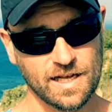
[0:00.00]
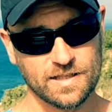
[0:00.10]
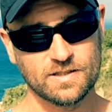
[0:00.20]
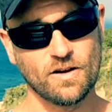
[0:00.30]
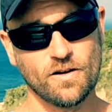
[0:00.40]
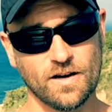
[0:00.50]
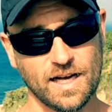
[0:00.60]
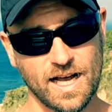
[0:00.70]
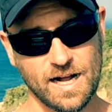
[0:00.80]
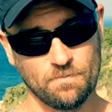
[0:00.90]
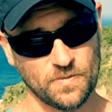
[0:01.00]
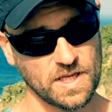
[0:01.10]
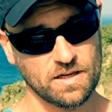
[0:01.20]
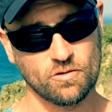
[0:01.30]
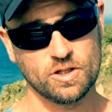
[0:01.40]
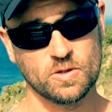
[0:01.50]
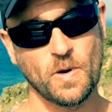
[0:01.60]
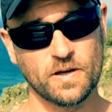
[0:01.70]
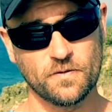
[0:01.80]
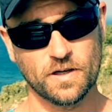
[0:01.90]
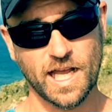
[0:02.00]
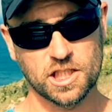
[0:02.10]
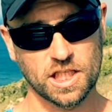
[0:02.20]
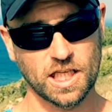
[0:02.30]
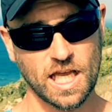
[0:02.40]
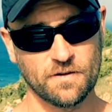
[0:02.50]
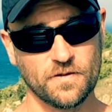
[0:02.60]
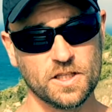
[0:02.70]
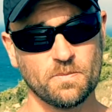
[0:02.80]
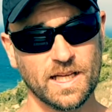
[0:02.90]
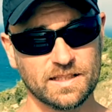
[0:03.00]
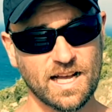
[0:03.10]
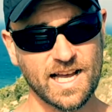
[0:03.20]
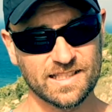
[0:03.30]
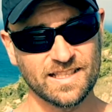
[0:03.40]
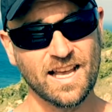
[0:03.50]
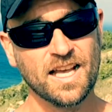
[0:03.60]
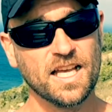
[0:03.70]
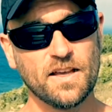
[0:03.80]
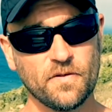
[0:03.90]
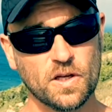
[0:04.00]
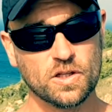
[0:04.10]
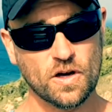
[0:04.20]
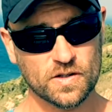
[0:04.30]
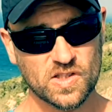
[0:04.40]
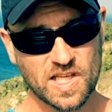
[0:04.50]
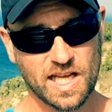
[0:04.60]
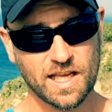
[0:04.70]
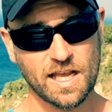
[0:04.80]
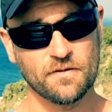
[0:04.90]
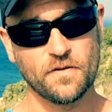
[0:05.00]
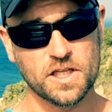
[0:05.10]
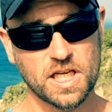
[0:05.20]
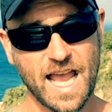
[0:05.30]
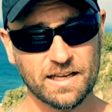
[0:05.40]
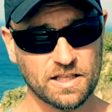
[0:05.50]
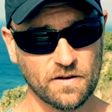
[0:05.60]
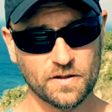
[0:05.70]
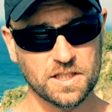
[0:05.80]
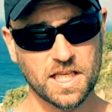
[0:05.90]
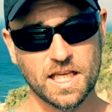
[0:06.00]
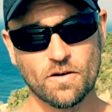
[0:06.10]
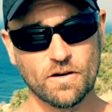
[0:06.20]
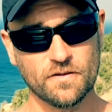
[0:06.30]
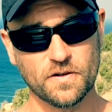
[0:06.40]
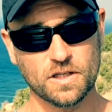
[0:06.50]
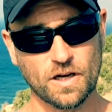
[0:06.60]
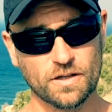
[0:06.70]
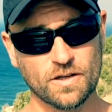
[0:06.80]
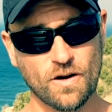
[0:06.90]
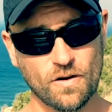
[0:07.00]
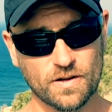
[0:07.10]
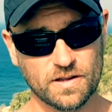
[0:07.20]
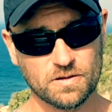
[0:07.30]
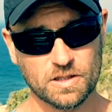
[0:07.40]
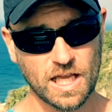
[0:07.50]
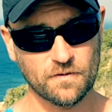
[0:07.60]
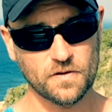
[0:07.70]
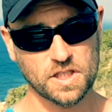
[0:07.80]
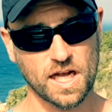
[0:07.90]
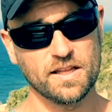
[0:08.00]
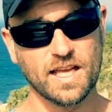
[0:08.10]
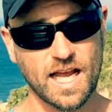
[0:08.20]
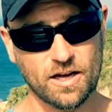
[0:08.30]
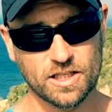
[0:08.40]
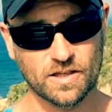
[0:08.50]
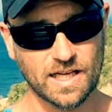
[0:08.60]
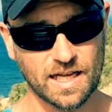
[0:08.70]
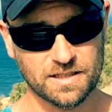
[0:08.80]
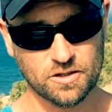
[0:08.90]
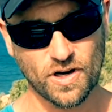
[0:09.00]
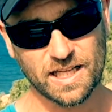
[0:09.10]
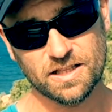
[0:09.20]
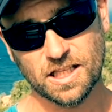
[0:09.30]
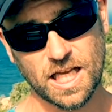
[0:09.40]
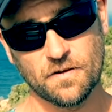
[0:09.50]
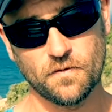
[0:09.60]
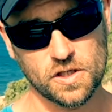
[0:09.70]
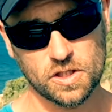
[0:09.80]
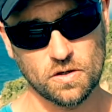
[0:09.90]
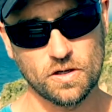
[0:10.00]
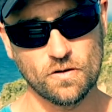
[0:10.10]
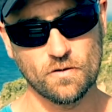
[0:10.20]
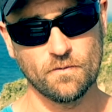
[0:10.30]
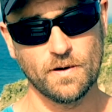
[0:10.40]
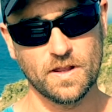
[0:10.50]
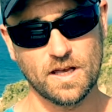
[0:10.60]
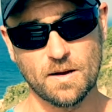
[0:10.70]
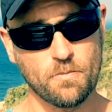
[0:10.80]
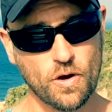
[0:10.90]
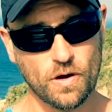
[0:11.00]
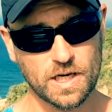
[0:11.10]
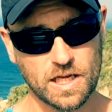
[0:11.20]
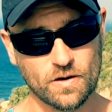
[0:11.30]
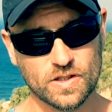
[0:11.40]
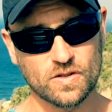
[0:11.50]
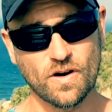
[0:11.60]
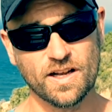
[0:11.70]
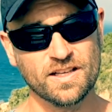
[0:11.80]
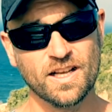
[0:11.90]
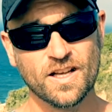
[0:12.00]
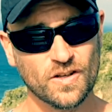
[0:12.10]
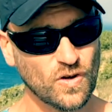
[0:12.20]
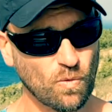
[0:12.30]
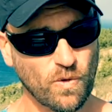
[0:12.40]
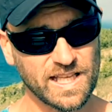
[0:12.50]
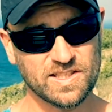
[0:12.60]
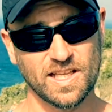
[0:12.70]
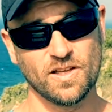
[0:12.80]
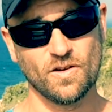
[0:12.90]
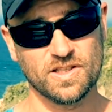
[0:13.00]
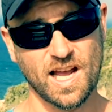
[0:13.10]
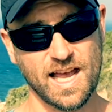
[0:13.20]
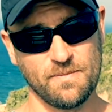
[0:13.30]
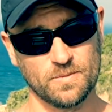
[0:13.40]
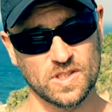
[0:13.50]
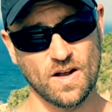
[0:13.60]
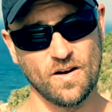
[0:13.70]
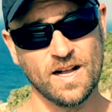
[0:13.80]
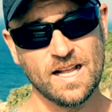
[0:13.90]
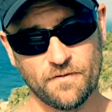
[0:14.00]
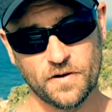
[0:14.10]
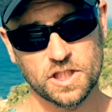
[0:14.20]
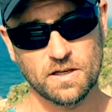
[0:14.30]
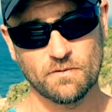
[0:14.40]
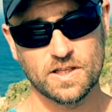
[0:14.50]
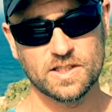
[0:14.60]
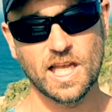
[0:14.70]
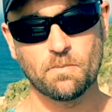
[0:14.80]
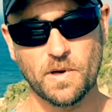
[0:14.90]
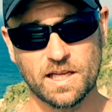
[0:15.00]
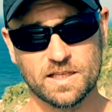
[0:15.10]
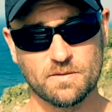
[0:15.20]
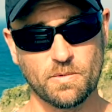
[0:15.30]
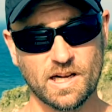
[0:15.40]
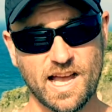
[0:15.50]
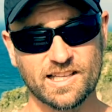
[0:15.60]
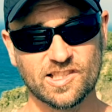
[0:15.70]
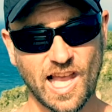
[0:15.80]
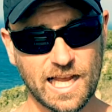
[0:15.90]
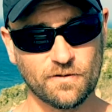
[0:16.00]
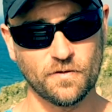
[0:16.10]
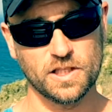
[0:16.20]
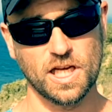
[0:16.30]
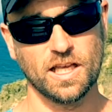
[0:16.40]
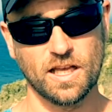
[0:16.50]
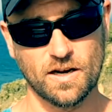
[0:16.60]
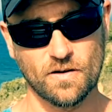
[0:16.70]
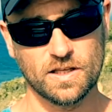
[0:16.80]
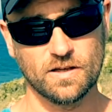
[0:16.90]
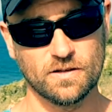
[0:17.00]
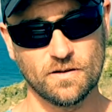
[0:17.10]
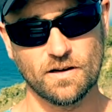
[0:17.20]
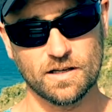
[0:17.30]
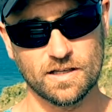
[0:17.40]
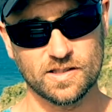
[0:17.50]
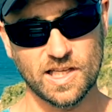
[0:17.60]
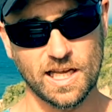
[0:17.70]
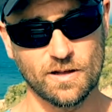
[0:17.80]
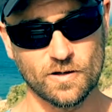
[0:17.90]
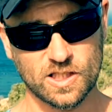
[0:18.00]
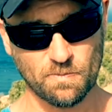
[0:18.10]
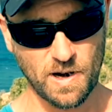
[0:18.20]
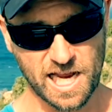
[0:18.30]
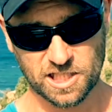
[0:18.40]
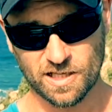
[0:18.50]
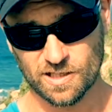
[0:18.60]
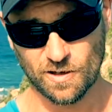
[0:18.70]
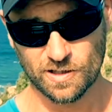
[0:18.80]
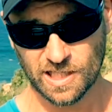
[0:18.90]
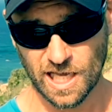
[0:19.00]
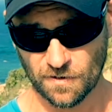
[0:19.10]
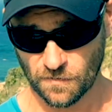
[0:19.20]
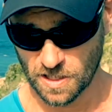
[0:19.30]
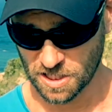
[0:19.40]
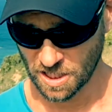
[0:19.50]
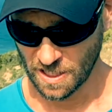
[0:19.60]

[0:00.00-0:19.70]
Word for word: So good spot for catching kingfish. But guys, if you don't see kingfish activity or if you don't know kingfish are there or you can't attract the kingfish to you with a burley or so on, you're wasting your time. So fishing with stick bait is a bit like sight fishing, you know, you gotta see those splashes, those kingfish.